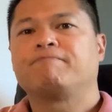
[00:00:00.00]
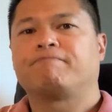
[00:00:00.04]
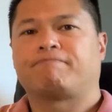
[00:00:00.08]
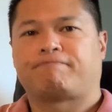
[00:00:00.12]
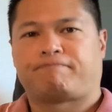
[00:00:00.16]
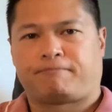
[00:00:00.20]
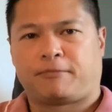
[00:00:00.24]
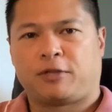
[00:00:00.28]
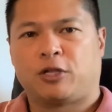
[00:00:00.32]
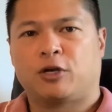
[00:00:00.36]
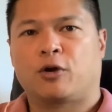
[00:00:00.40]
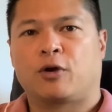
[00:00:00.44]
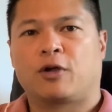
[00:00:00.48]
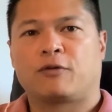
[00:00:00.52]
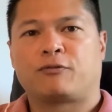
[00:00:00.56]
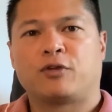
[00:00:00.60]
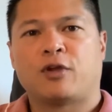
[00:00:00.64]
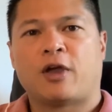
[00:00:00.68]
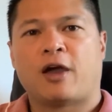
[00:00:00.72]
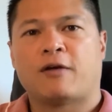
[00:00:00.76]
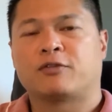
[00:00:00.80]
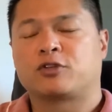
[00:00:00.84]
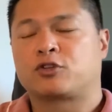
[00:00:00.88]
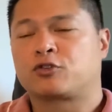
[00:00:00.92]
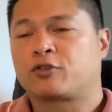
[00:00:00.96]
if you
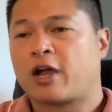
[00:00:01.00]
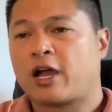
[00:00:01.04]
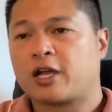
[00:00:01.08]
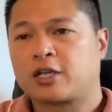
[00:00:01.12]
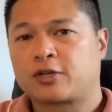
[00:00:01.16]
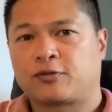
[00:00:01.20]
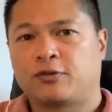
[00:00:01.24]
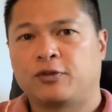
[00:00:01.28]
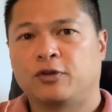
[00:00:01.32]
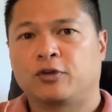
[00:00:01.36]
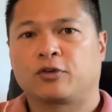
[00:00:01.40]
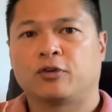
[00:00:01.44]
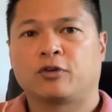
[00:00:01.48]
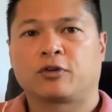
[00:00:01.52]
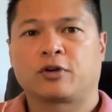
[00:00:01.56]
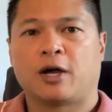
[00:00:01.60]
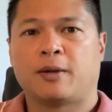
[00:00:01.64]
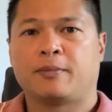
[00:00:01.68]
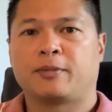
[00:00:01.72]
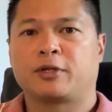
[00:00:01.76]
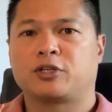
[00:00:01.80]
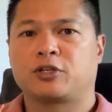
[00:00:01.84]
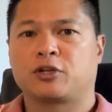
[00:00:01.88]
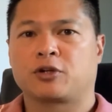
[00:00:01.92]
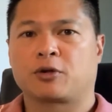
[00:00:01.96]
have a trash vehicle coming
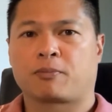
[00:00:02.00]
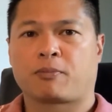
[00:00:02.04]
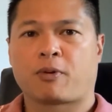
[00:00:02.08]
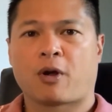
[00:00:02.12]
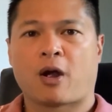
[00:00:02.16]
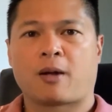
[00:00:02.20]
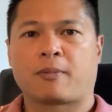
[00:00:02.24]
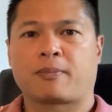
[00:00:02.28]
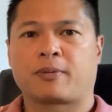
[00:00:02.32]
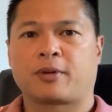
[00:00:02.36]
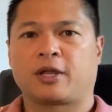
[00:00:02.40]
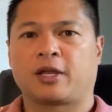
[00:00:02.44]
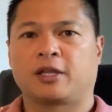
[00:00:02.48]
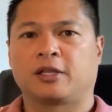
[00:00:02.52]
to your property at